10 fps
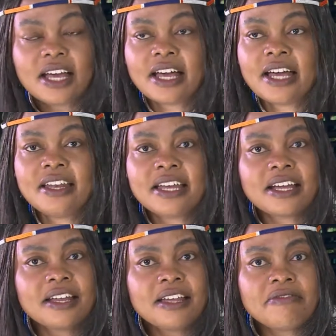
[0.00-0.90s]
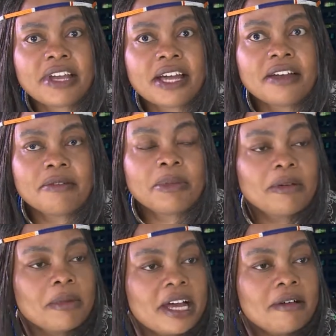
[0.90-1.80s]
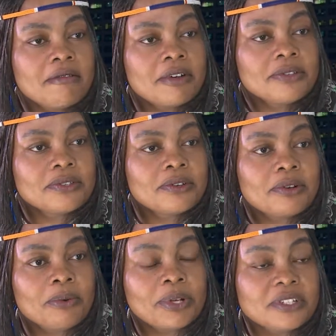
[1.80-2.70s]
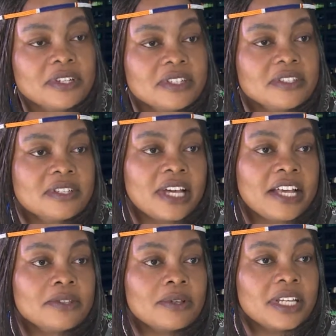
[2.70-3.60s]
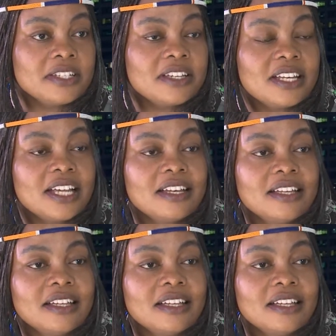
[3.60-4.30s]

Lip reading: And if I can remember, I've also witnessed isolation and